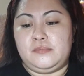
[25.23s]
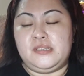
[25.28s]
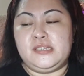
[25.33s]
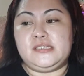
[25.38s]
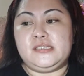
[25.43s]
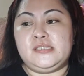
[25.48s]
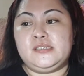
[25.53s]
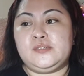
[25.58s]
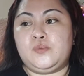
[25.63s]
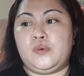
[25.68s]

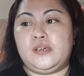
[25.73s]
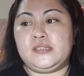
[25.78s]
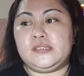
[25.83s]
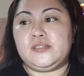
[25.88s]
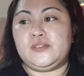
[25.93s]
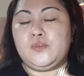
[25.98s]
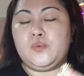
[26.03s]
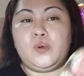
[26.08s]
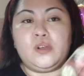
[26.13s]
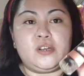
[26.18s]
This
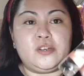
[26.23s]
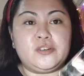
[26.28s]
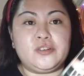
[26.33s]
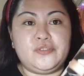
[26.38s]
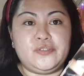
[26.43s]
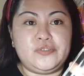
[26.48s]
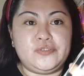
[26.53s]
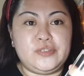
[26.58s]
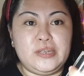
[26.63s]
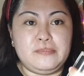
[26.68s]
was
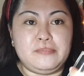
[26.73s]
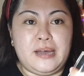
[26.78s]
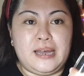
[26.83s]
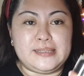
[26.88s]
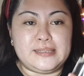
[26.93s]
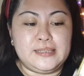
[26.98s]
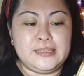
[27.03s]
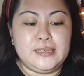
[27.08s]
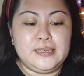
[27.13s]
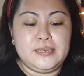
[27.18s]
150 baht.
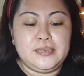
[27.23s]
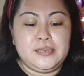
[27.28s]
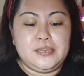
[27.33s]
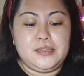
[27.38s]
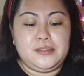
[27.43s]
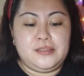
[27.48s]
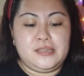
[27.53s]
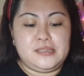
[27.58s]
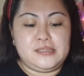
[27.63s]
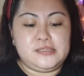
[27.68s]

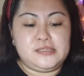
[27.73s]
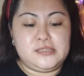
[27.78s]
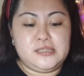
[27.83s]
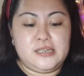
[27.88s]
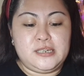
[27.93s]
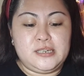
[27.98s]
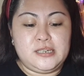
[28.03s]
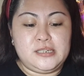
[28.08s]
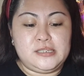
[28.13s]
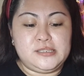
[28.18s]
This
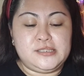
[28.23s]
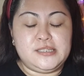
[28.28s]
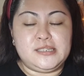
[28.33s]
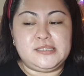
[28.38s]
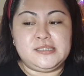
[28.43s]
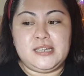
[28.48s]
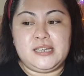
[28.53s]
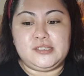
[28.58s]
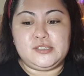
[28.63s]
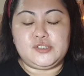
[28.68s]
is the
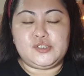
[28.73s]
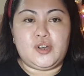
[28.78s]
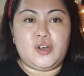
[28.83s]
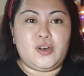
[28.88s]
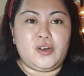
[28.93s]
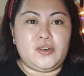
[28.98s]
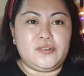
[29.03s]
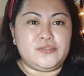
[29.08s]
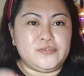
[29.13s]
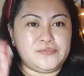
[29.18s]
scent
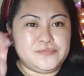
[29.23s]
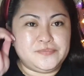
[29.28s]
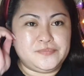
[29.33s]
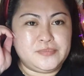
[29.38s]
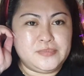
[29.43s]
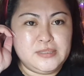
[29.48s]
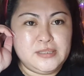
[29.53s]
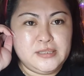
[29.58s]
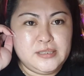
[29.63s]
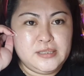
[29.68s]
of
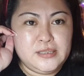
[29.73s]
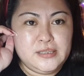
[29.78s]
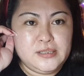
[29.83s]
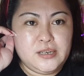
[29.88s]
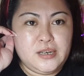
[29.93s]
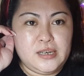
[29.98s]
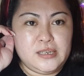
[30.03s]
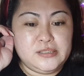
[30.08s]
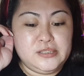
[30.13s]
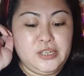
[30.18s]

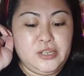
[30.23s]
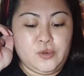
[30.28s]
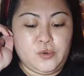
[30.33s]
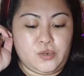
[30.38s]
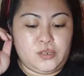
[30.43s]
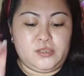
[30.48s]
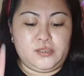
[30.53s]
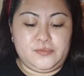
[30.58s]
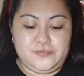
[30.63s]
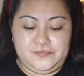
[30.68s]

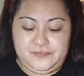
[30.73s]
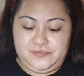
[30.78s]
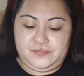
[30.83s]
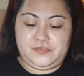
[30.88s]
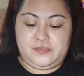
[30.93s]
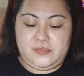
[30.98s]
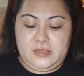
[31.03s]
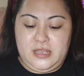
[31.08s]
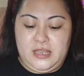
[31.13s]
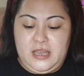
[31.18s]
Dior.
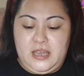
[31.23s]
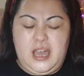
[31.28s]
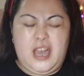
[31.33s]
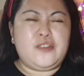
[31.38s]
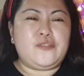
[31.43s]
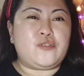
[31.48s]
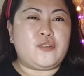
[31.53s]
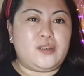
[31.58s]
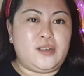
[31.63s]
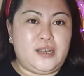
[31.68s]

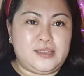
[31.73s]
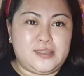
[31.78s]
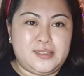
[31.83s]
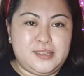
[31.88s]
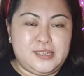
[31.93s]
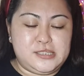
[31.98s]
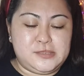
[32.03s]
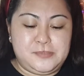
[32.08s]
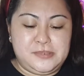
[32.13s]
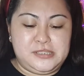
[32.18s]
I forgot
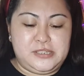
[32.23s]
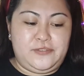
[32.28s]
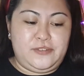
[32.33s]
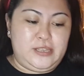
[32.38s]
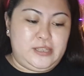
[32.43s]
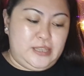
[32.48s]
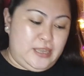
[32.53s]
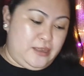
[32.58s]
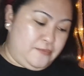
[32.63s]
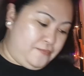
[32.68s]
the
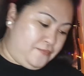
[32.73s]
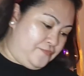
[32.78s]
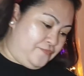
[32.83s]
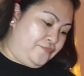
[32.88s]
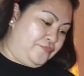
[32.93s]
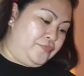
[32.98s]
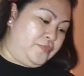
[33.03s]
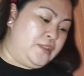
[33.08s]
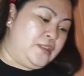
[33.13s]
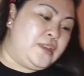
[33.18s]
specific name.
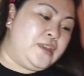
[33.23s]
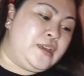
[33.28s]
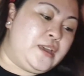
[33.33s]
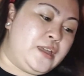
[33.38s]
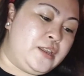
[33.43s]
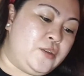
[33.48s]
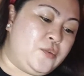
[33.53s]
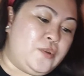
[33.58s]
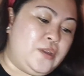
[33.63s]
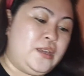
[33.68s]

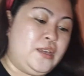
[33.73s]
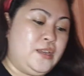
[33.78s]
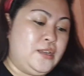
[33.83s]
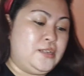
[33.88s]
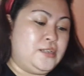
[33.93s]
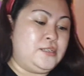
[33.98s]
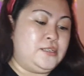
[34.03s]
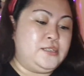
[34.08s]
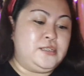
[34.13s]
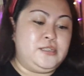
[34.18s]
Anyway,
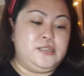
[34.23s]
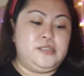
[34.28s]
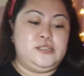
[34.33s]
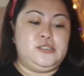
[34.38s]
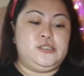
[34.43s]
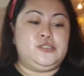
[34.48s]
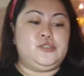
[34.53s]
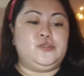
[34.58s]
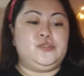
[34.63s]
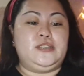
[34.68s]

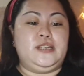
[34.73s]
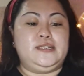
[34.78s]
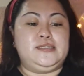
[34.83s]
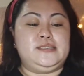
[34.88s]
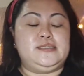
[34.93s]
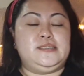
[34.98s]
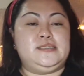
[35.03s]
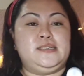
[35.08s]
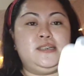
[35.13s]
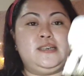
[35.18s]
so
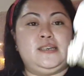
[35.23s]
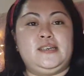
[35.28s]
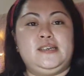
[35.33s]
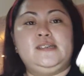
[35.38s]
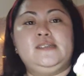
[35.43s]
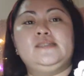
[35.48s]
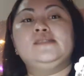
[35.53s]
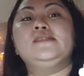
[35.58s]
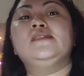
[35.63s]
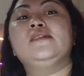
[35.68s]
next
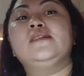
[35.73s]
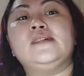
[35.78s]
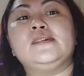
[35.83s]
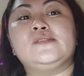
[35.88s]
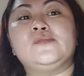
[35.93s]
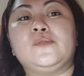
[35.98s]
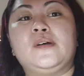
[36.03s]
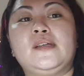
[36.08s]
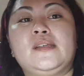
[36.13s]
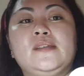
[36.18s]
is
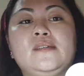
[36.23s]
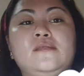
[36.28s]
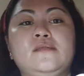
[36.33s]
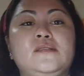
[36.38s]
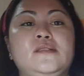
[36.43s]
this one.